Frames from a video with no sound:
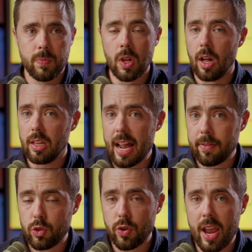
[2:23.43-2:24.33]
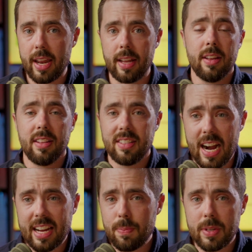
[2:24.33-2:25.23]
lot of training,
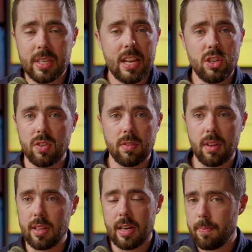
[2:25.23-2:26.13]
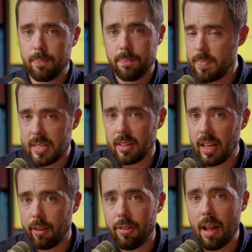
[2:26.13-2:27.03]
documentation, and I'm missing
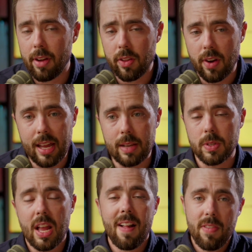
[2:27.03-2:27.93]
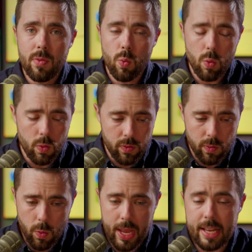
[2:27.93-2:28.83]
like five other items.
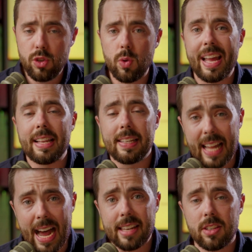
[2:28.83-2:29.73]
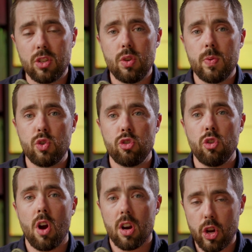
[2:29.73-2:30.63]
We do a lot to
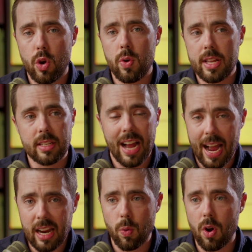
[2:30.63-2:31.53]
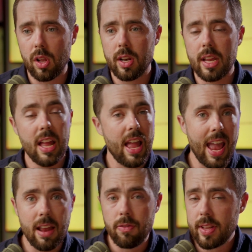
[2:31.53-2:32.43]
ensure our code is high quality
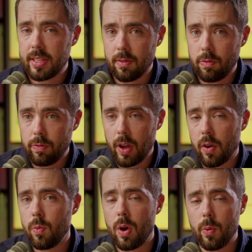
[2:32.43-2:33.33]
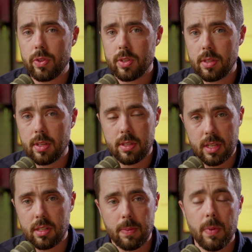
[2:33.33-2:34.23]
and fits in very well with the
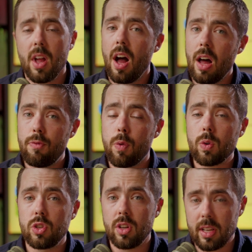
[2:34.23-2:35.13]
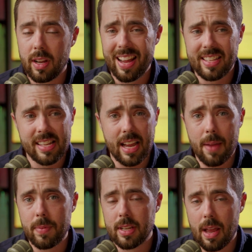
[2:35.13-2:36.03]
system. Unfortunately, I see
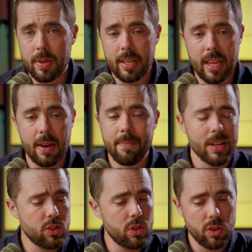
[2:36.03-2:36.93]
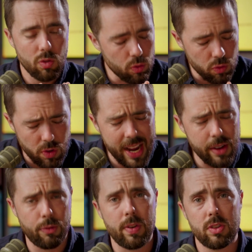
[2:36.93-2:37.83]
time and time again, much to the
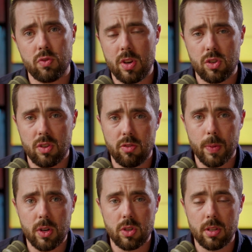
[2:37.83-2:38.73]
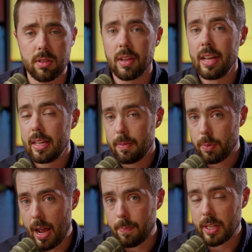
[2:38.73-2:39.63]
great frustration of merchants,
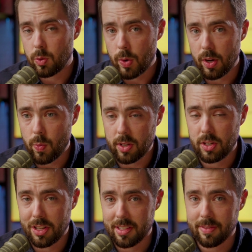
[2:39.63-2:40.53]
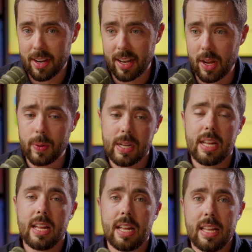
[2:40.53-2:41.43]
perhaps that's why you're watching this video,
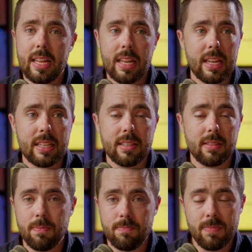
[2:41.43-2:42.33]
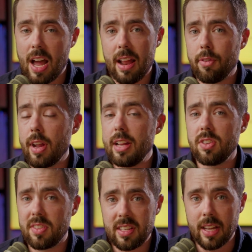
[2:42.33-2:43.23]
is not every
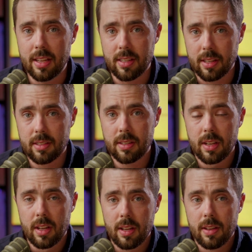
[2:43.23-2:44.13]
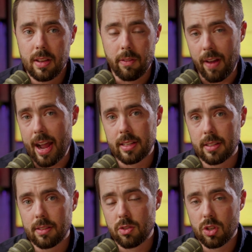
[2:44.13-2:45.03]
agency does this. In fact,
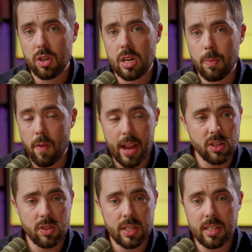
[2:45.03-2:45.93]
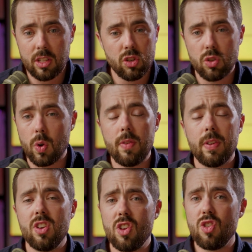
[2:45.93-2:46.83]
there's a good number of agencies that just don't
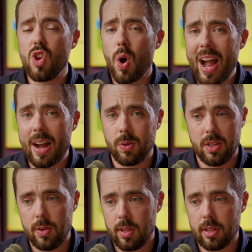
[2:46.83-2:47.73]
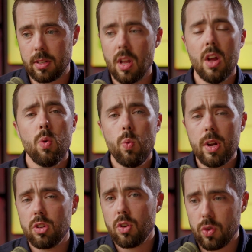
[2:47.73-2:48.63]
even know how to do this,
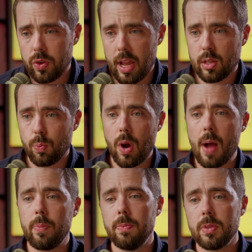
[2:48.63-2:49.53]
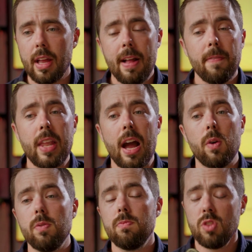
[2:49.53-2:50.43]
which creates problems.
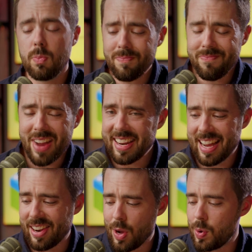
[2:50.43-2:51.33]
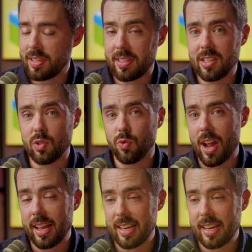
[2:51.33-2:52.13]
Now, you might not notice this right